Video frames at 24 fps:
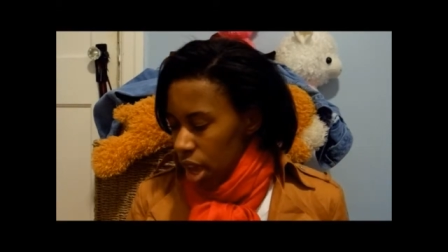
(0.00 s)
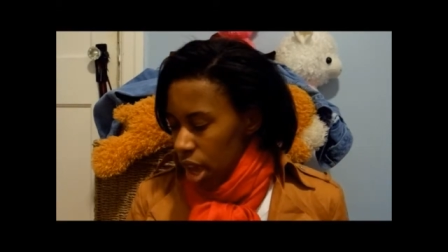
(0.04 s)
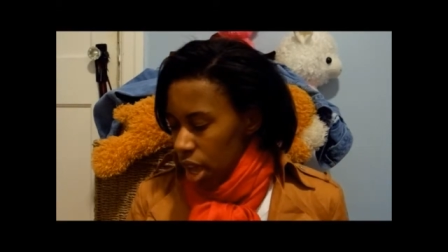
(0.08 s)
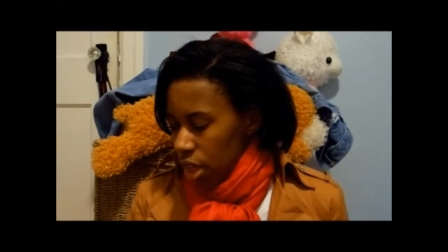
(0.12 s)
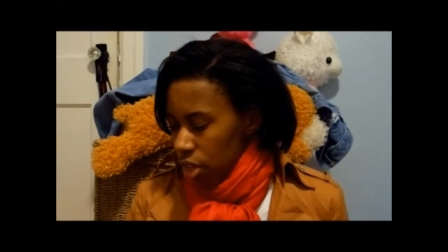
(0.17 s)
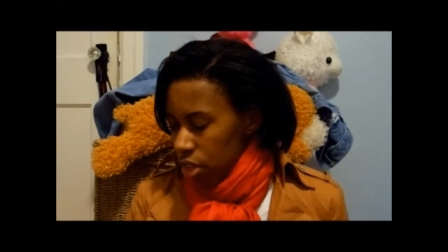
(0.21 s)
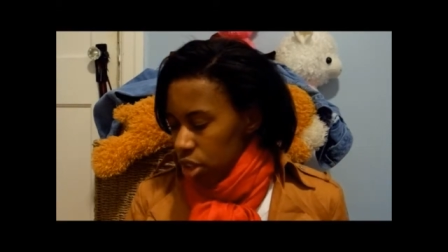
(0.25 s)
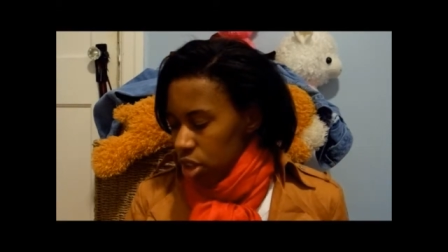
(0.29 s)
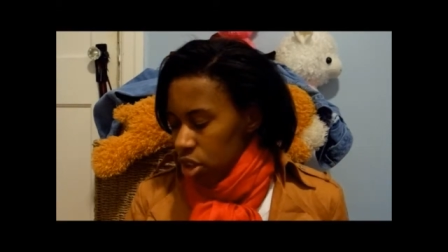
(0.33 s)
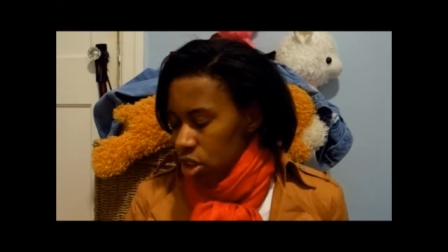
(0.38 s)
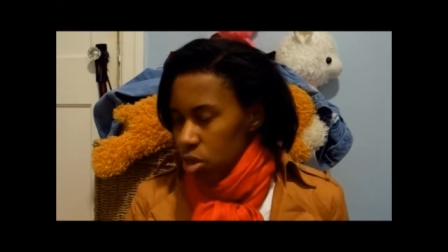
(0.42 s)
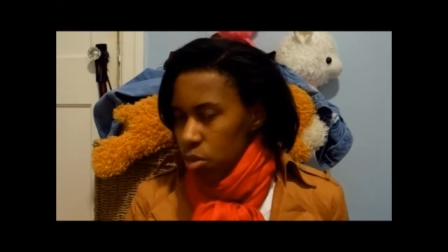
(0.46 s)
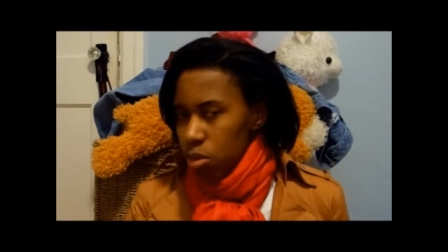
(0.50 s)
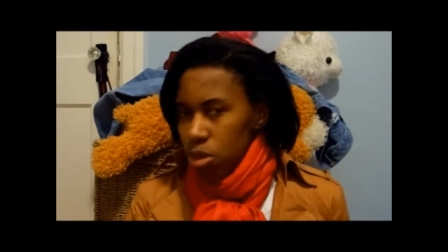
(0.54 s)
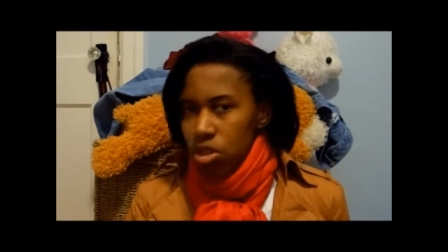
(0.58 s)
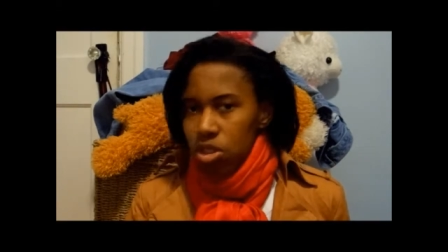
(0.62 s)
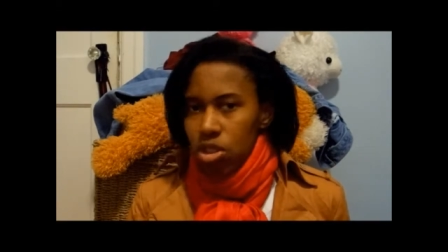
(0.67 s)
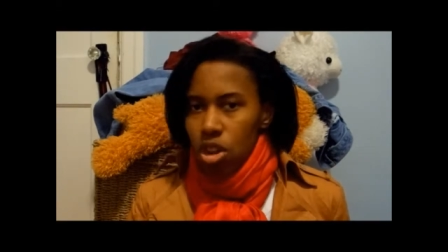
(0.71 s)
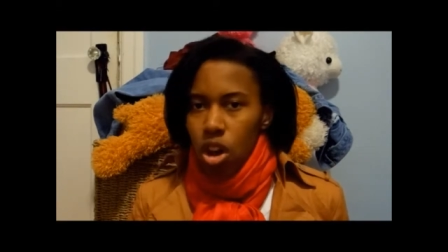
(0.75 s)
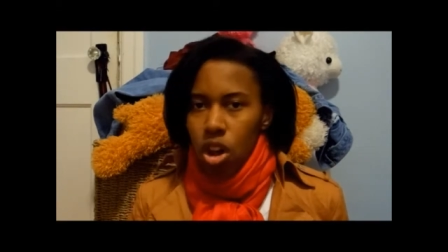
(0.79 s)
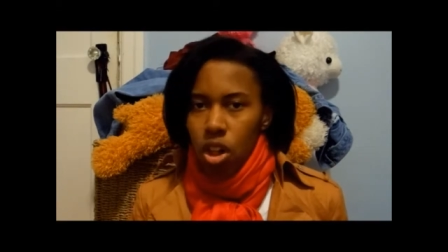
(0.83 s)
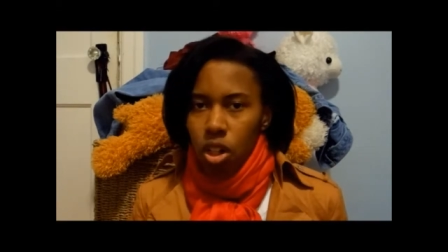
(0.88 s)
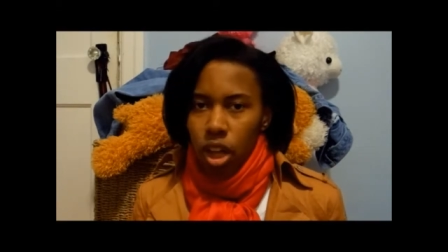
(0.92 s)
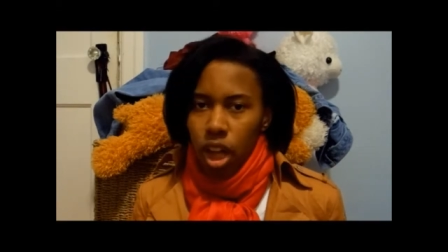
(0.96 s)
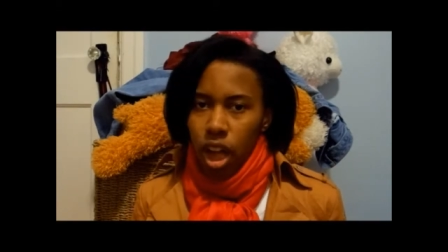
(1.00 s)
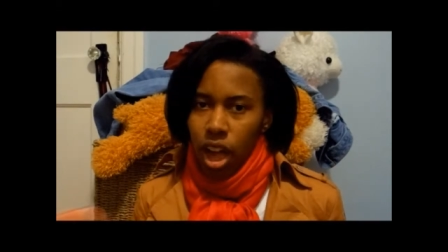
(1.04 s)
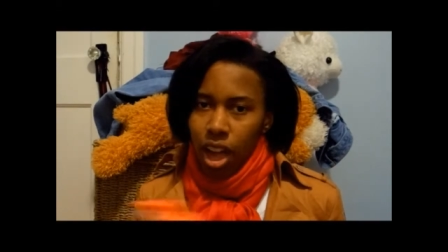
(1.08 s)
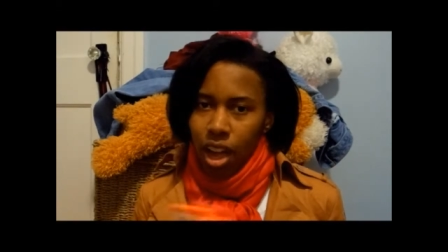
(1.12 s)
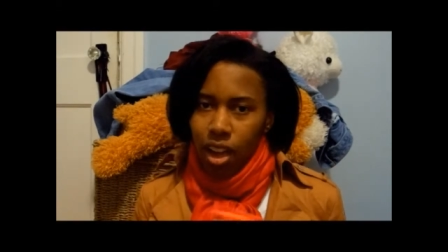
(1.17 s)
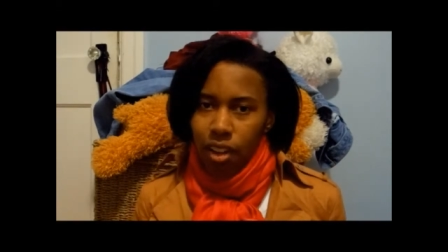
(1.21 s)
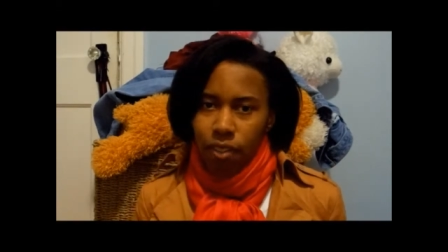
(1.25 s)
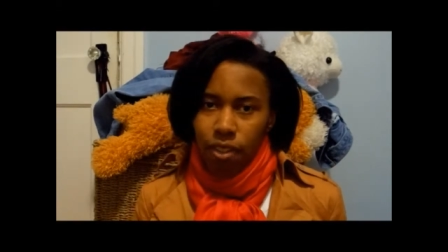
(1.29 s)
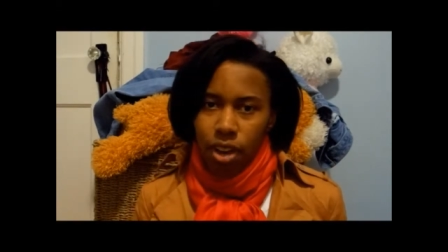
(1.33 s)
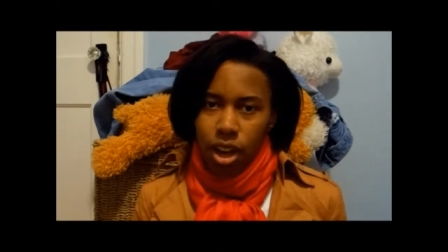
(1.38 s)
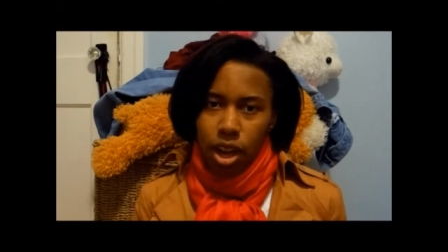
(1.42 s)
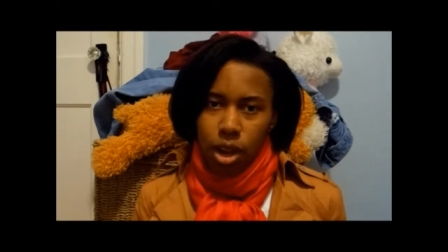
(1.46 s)
And the humans all
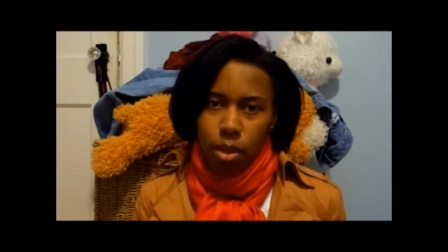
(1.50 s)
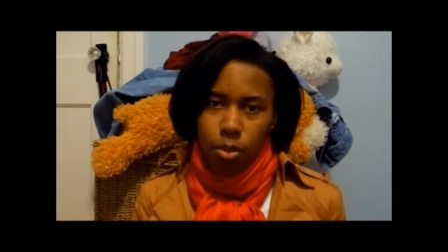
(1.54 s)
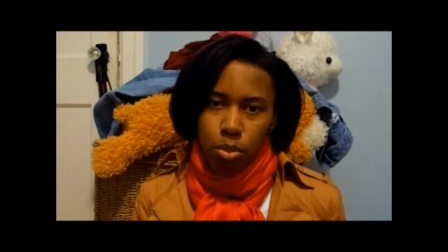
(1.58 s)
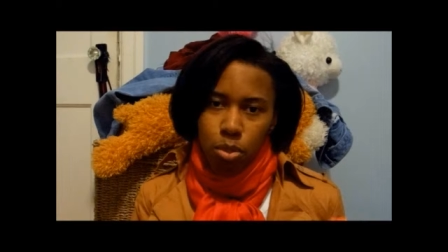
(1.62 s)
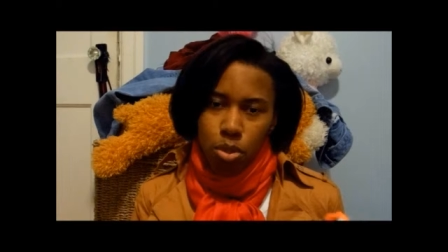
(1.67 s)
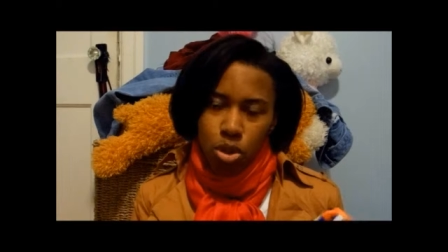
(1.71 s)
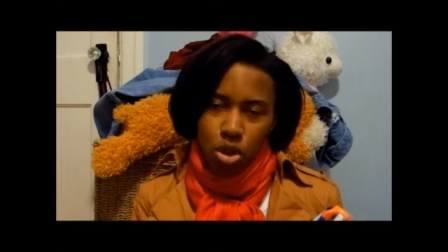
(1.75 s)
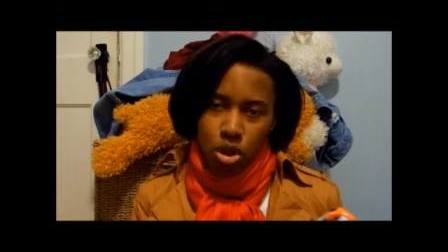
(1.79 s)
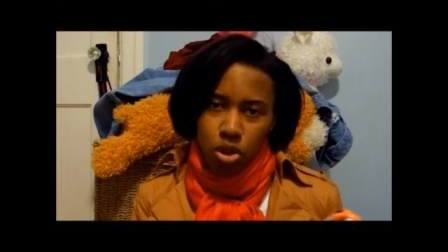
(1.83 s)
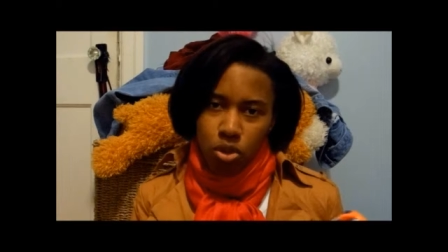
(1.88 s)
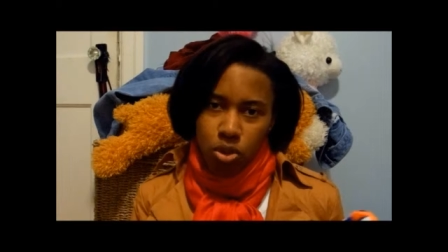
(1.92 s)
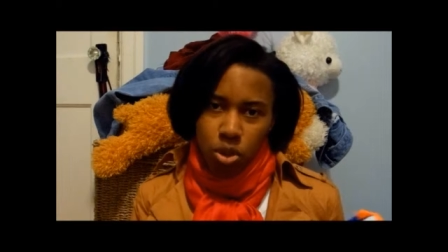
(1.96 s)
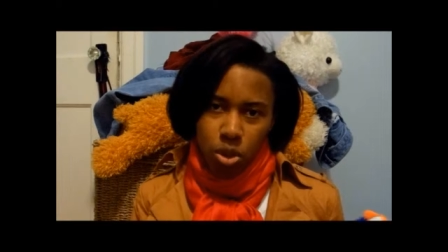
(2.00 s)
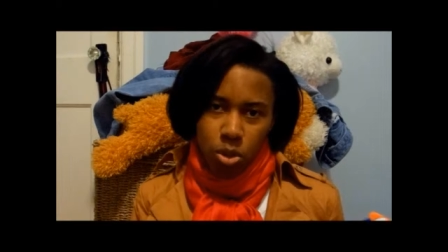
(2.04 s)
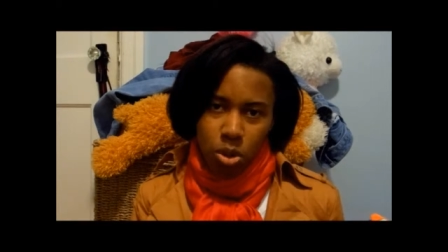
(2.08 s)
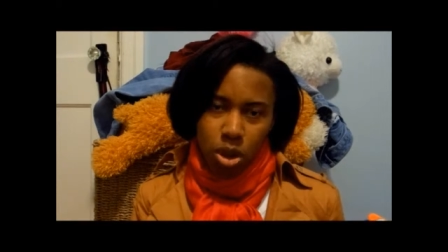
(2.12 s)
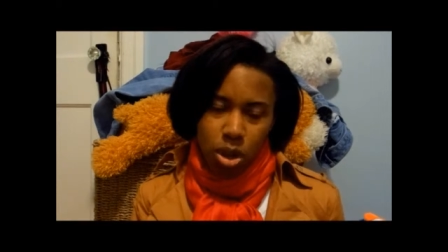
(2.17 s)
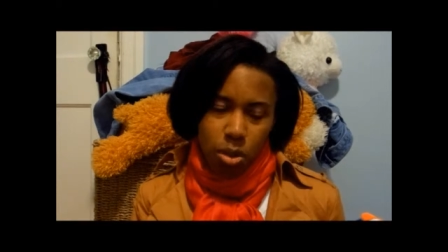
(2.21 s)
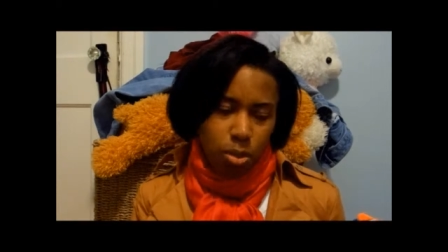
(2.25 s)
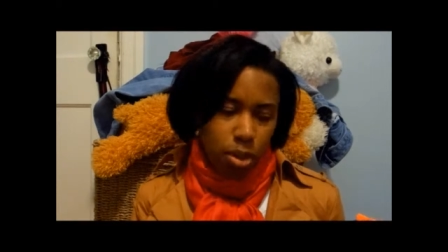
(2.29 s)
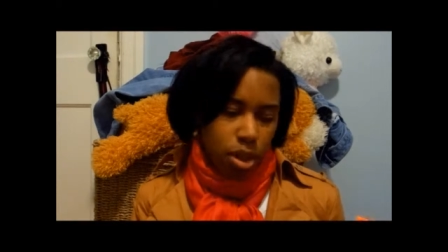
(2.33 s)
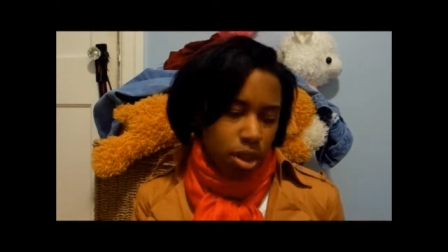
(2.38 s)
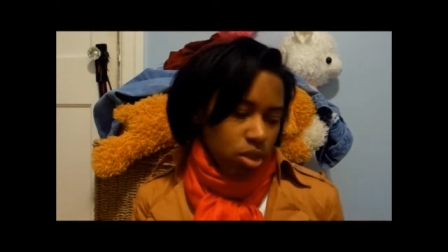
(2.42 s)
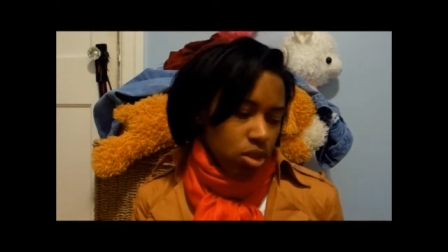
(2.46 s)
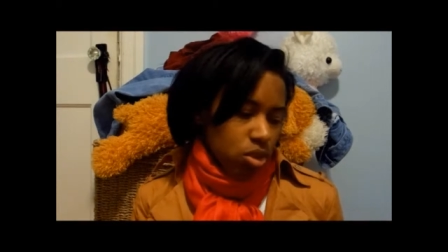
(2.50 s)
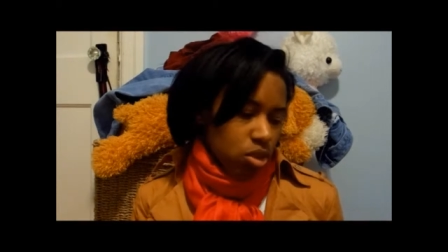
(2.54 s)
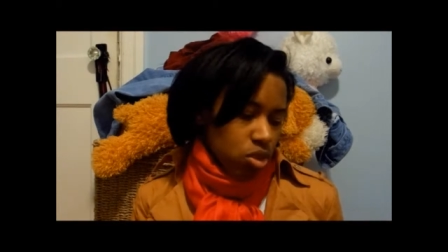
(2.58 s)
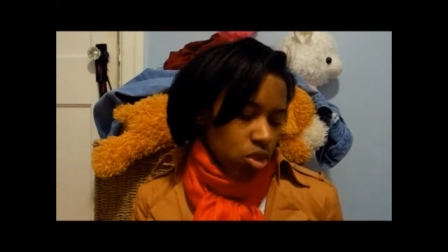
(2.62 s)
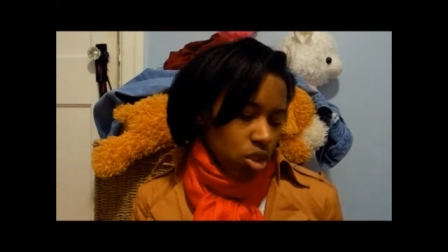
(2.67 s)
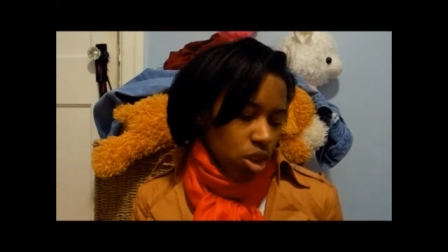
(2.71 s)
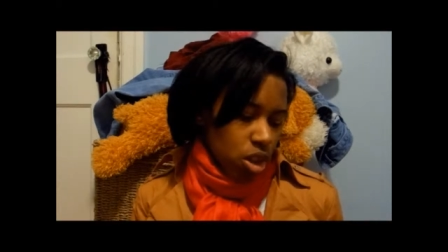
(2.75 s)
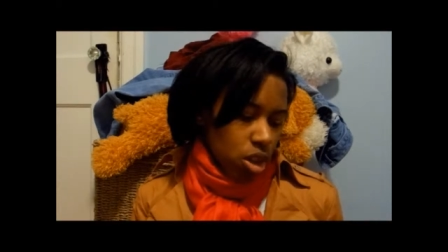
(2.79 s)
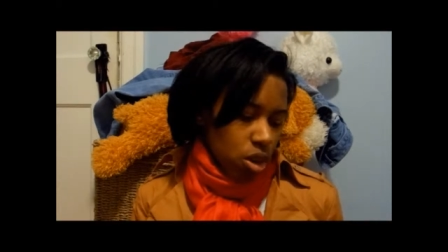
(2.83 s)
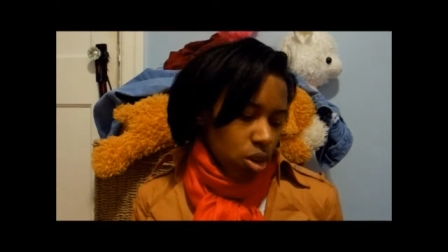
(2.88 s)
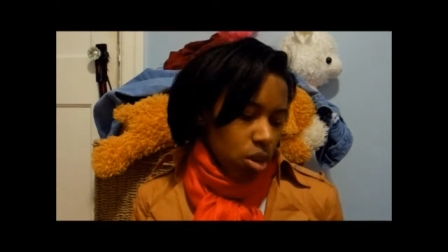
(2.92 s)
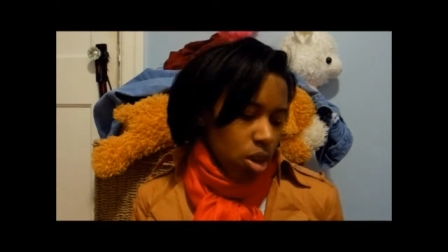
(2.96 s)
have um, Nerf equipment,
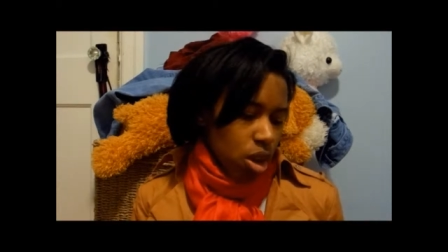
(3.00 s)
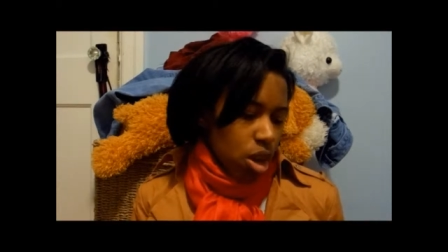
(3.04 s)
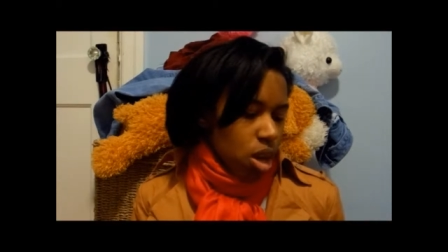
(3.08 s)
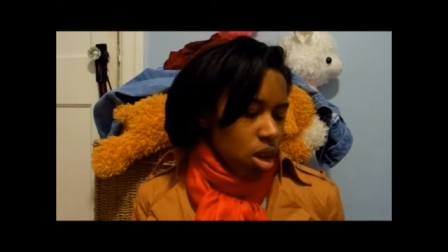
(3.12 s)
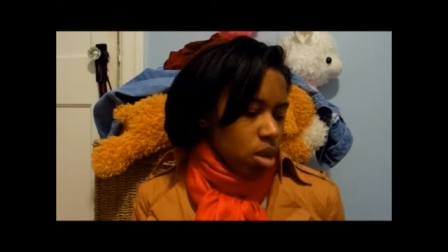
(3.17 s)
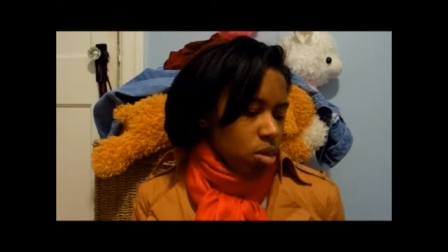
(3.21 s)
so,